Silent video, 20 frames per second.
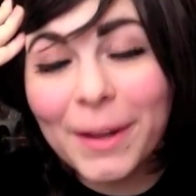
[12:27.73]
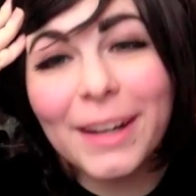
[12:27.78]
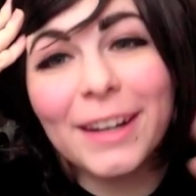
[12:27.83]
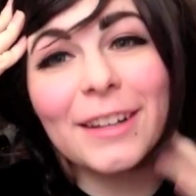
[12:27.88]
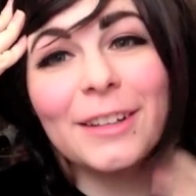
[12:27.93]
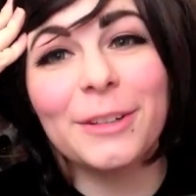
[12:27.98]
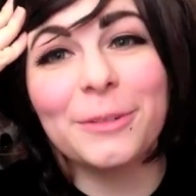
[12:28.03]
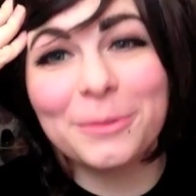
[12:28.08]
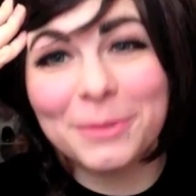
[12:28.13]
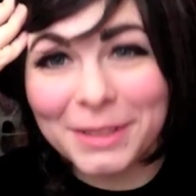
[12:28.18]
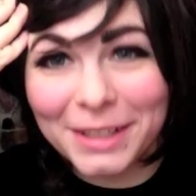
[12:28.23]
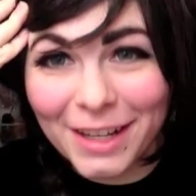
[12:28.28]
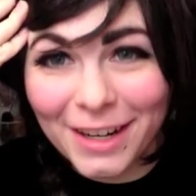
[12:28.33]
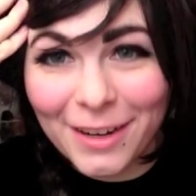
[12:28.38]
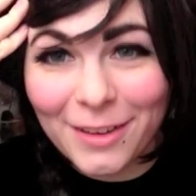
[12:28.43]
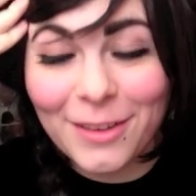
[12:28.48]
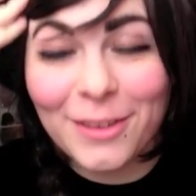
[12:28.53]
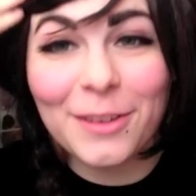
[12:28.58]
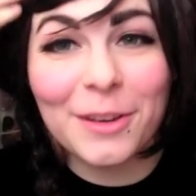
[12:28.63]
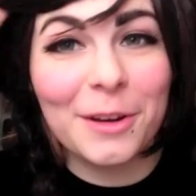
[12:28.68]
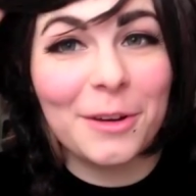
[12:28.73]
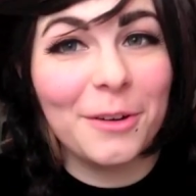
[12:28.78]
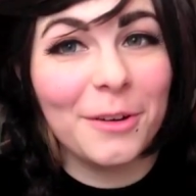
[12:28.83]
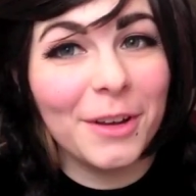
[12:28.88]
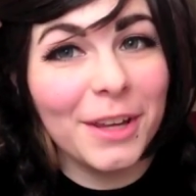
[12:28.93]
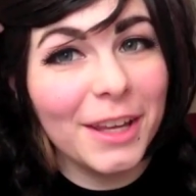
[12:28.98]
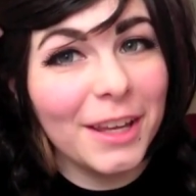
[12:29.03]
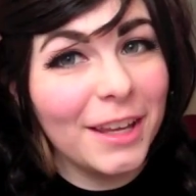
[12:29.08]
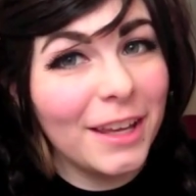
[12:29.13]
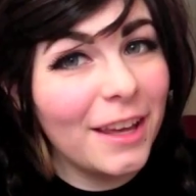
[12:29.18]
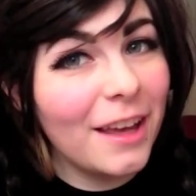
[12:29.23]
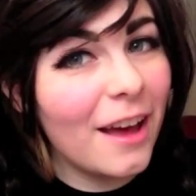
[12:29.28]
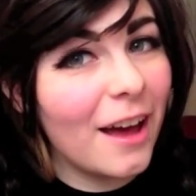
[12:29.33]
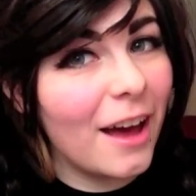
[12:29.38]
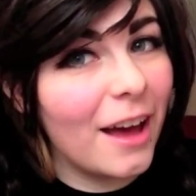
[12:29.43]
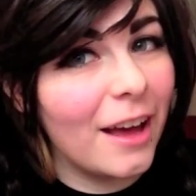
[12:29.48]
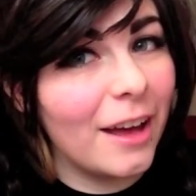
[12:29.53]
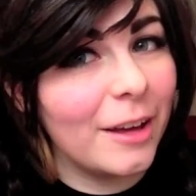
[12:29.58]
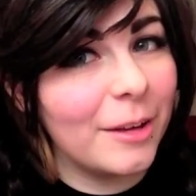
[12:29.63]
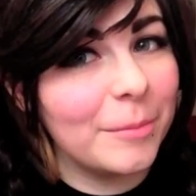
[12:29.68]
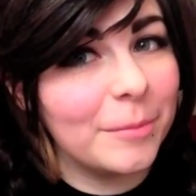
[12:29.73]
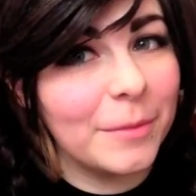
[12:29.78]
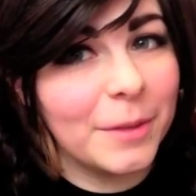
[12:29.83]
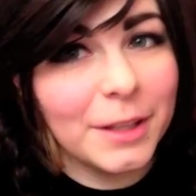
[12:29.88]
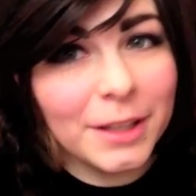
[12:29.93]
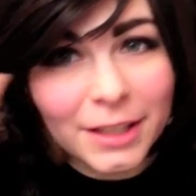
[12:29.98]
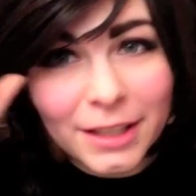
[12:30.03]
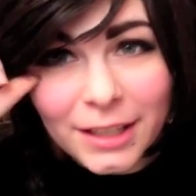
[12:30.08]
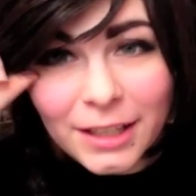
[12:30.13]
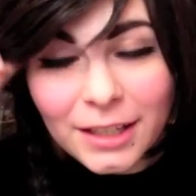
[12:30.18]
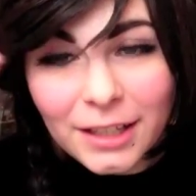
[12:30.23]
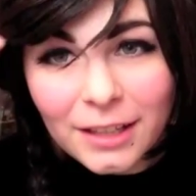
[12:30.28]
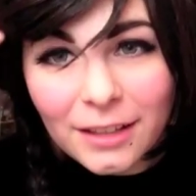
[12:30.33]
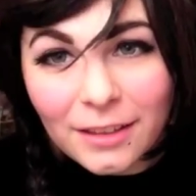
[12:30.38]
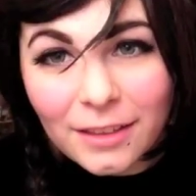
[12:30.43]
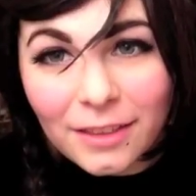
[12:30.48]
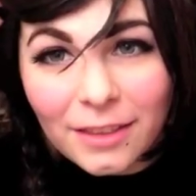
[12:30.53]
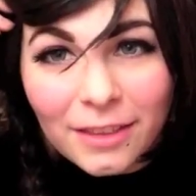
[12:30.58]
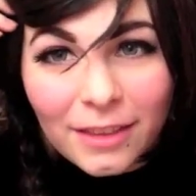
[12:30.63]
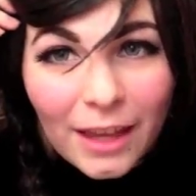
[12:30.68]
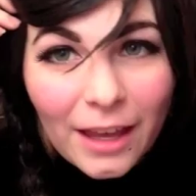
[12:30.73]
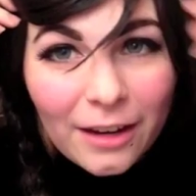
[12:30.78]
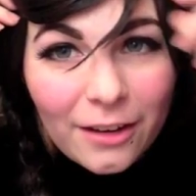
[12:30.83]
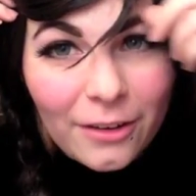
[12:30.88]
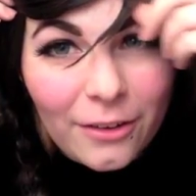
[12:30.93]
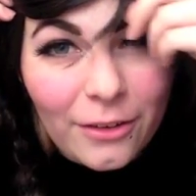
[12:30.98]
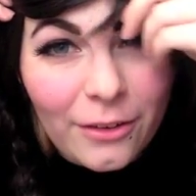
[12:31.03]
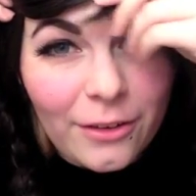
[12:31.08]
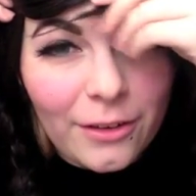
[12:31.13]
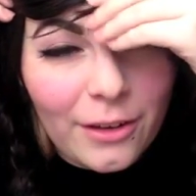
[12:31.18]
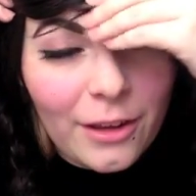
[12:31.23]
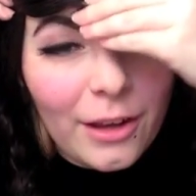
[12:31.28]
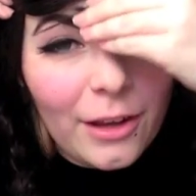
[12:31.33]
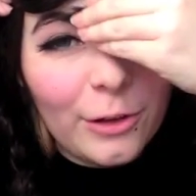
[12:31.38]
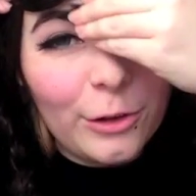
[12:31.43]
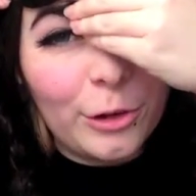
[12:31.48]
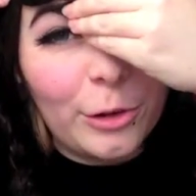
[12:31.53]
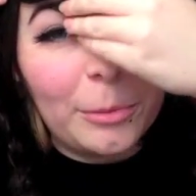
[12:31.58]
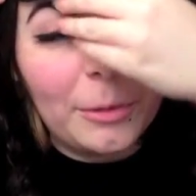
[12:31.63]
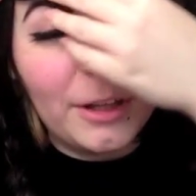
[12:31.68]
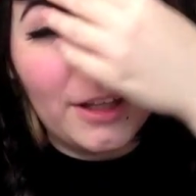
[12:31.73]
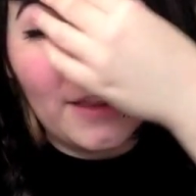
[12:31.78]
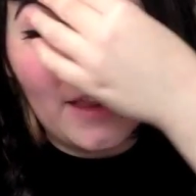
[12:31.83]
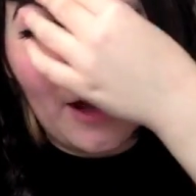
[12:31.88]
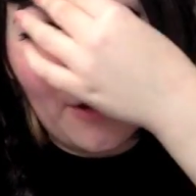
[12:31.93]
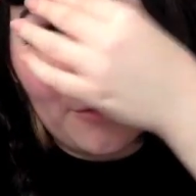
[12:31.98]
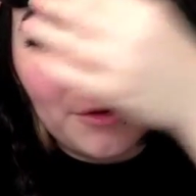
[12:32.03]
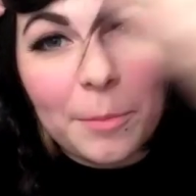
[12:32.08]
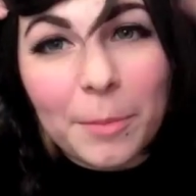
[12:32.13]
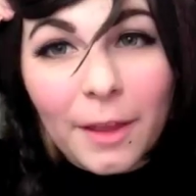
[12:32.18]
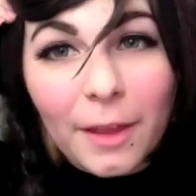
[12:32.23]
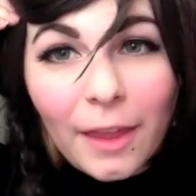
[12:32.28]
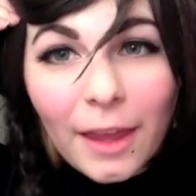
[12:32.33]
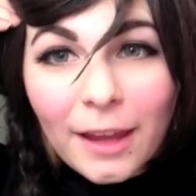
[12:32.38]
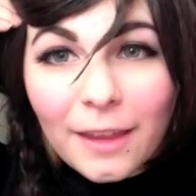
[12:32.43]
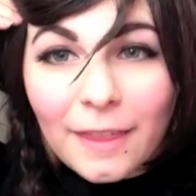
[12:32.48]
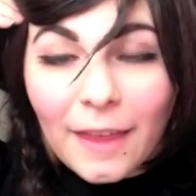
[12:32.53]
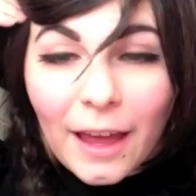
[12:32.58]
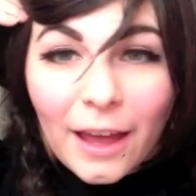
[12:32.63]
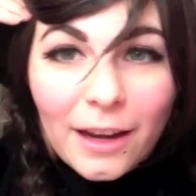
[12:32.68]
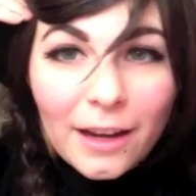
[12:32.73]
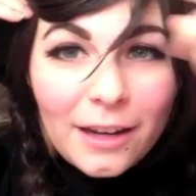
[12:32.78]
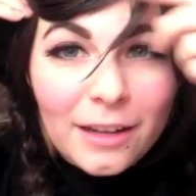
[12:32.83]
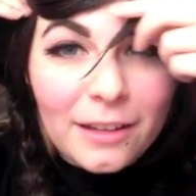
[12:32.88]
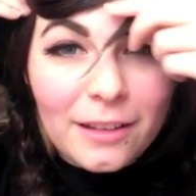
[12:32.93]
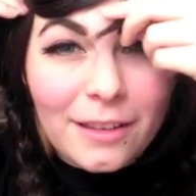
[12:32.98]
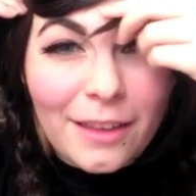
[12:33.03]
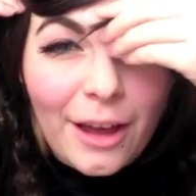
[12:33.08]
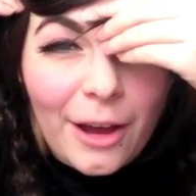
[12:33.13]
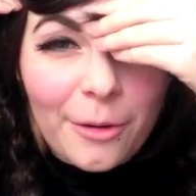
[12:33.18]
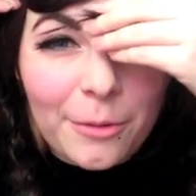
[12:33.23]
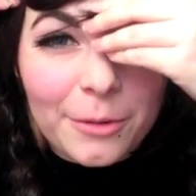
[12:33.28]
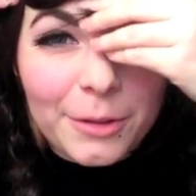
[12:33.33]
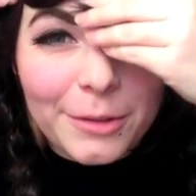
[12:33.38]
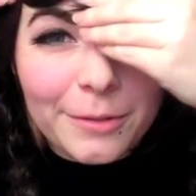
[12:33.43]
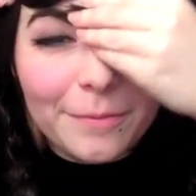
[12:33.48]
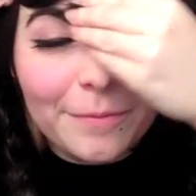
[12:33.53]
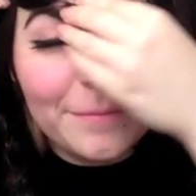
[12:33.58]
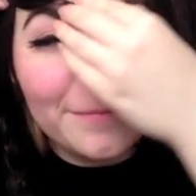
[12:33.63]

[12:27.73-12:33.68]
I didn't wear it, so that is, normally that would be like that, and that would